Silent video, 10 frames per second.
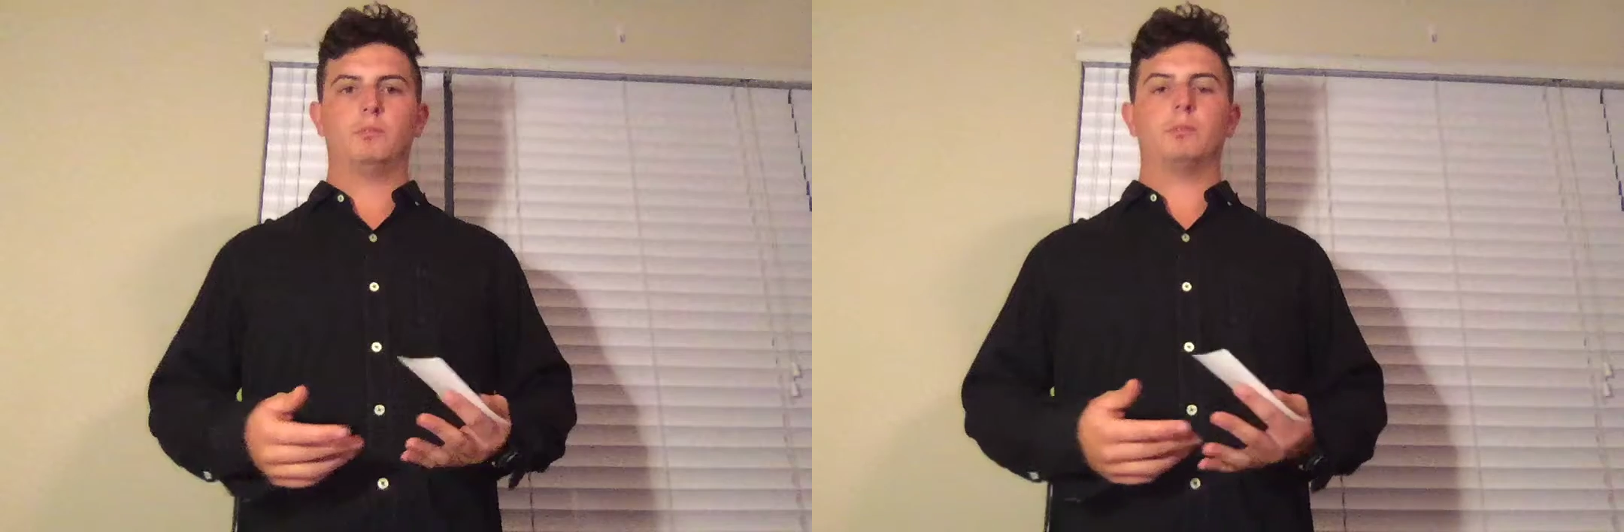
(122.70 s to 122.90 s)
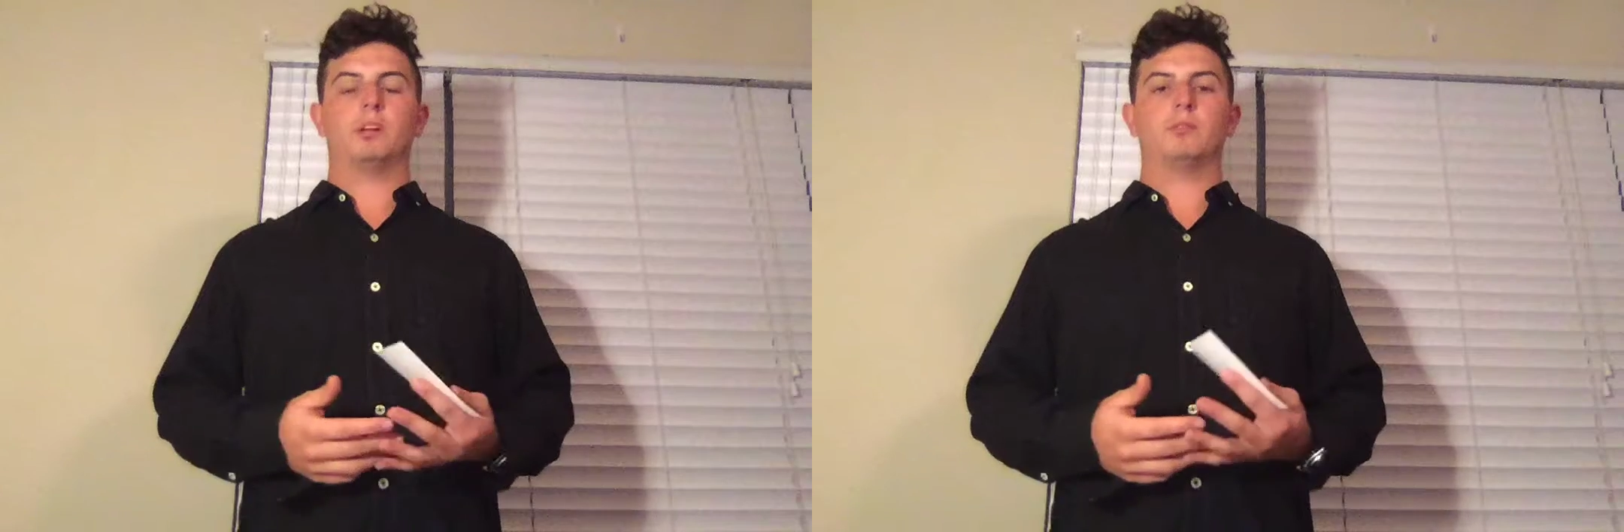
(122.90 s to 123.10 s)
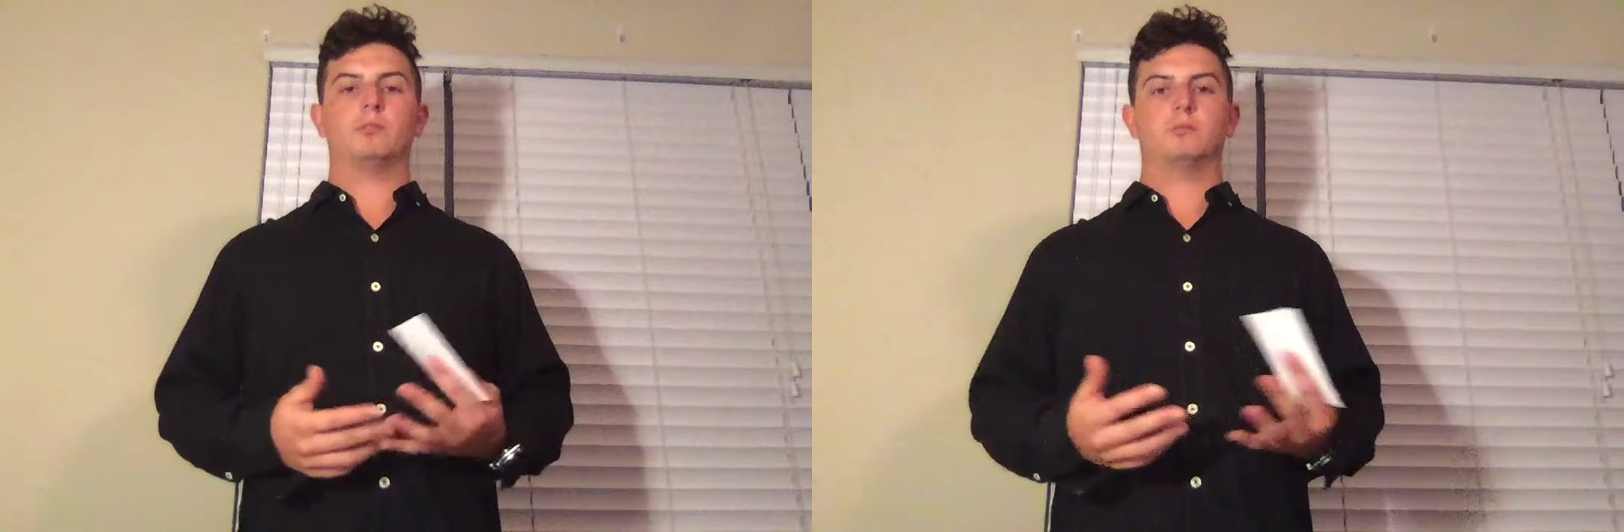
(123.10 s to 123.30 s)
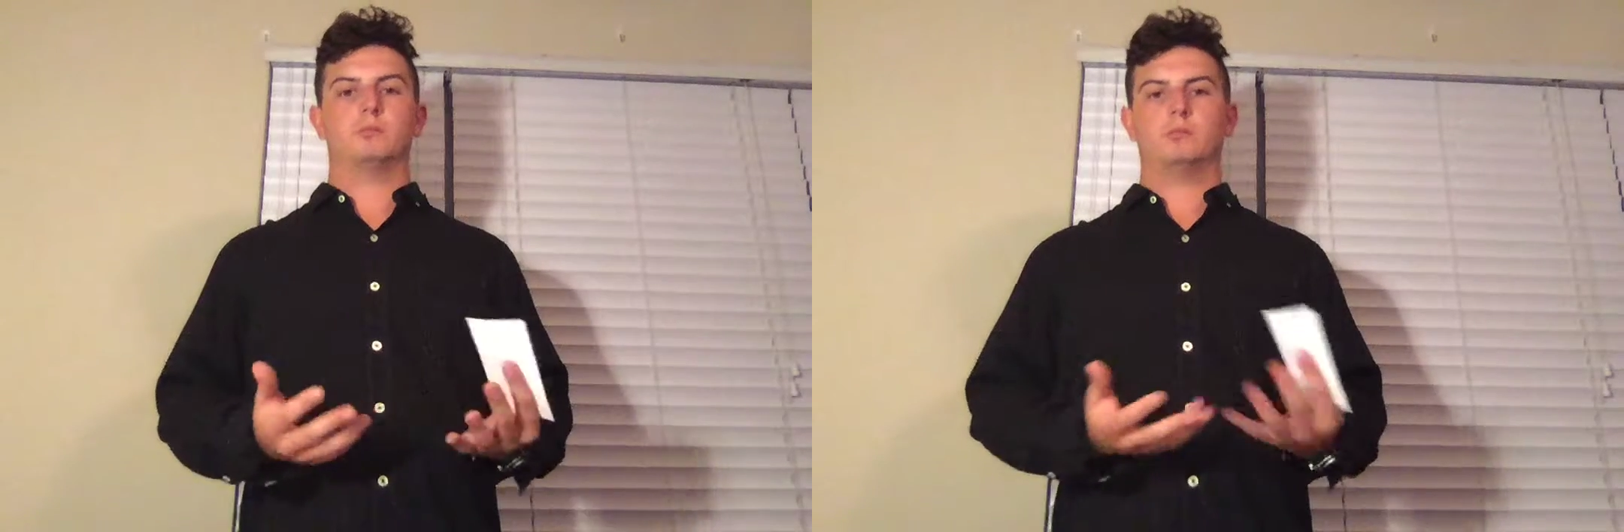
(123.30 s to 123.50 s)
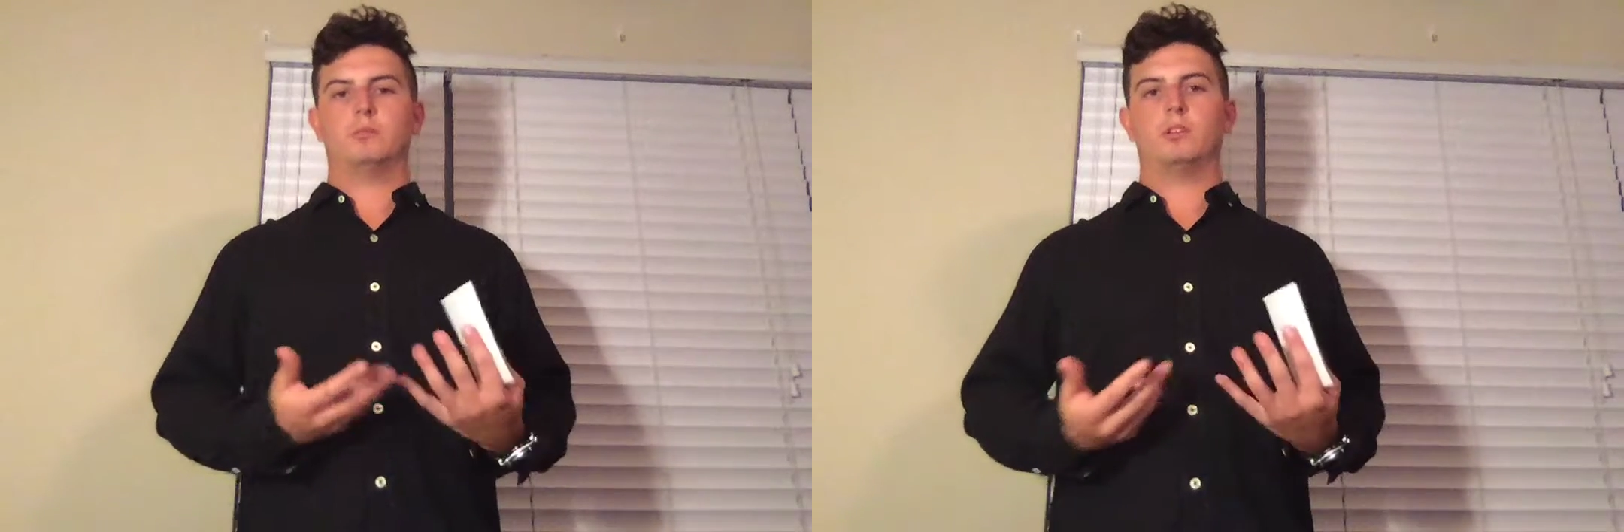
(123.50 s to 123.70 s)
my
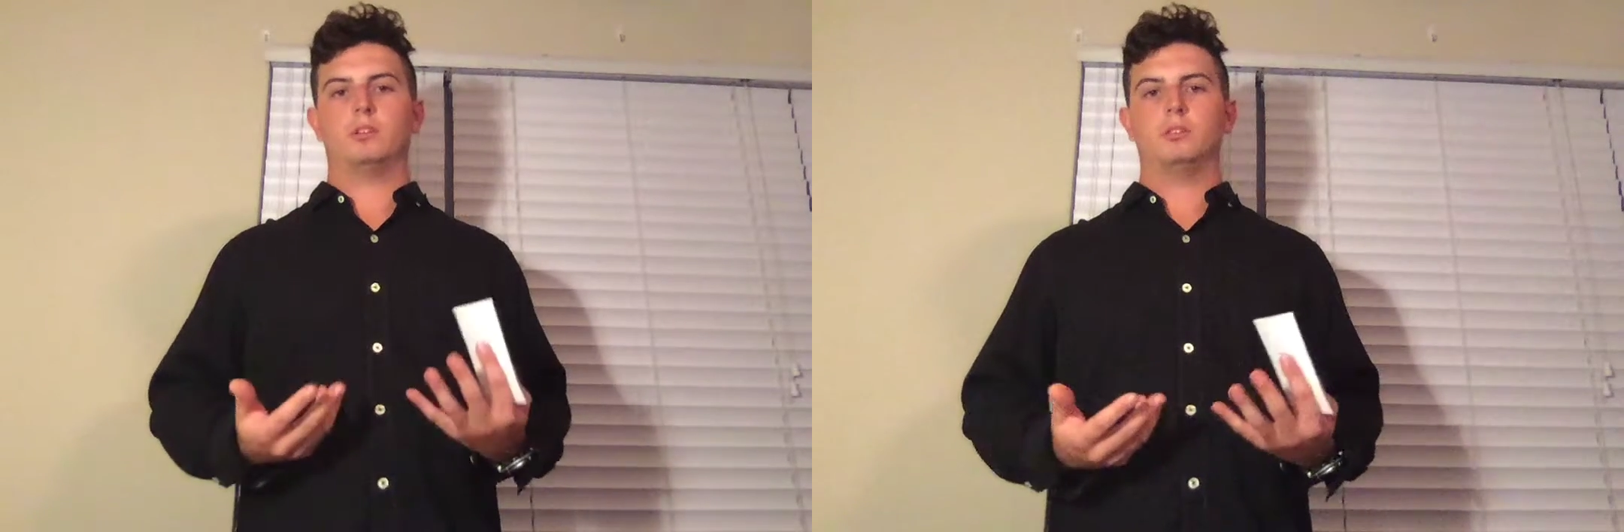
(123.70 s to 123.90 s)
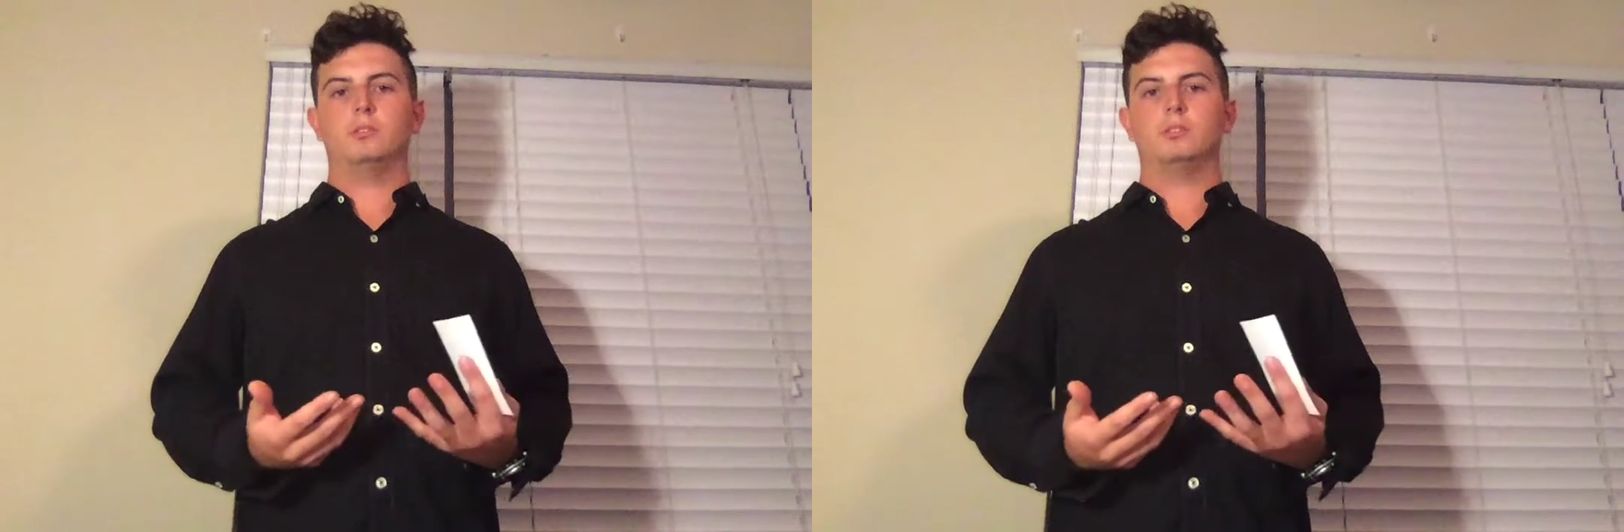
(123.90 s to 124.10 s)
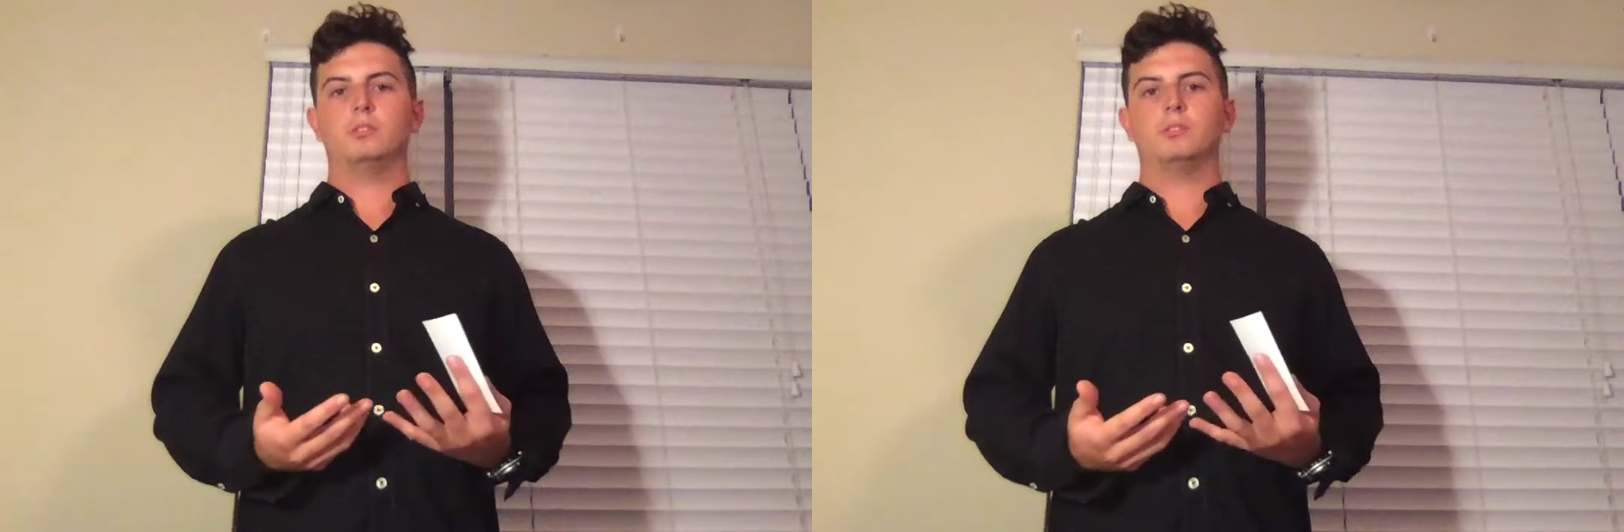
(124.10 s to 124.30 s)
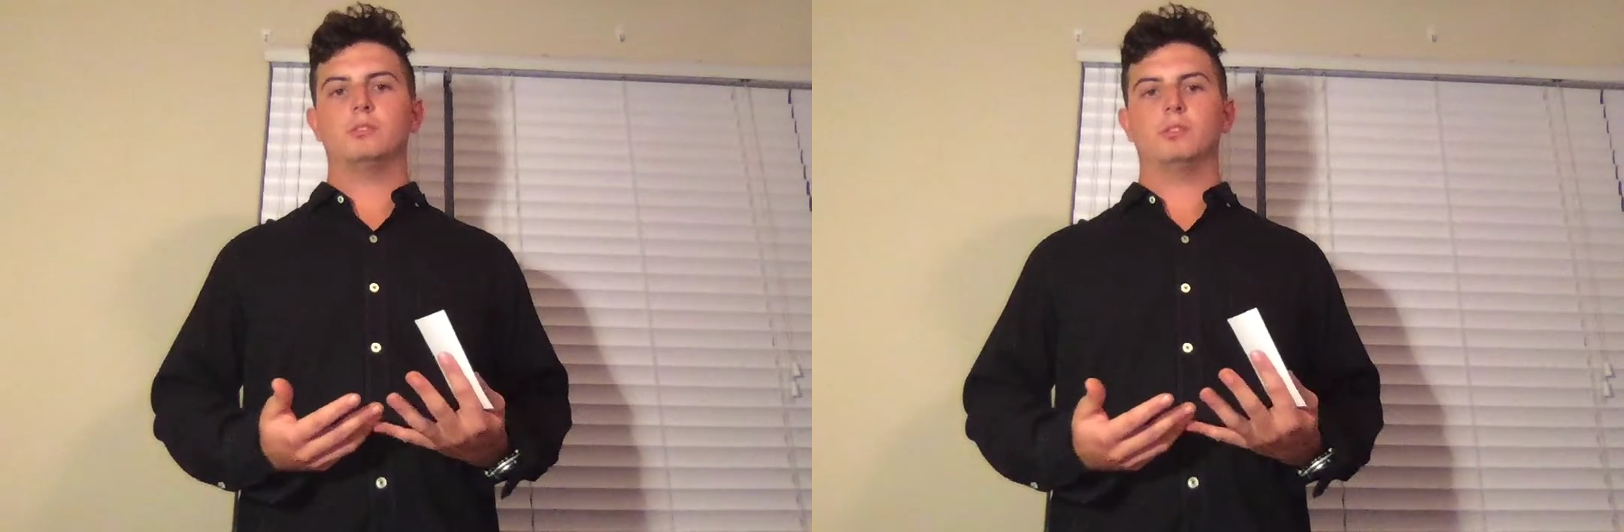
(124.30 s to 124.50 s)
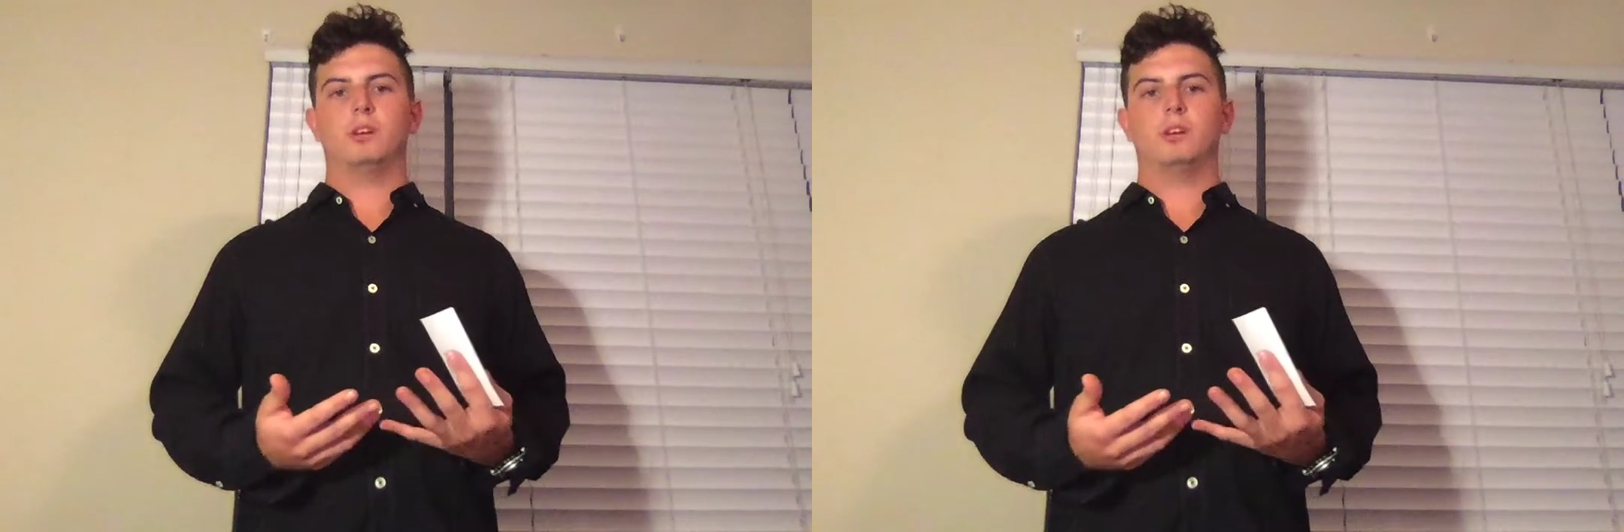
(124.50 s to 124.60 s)
conclusions,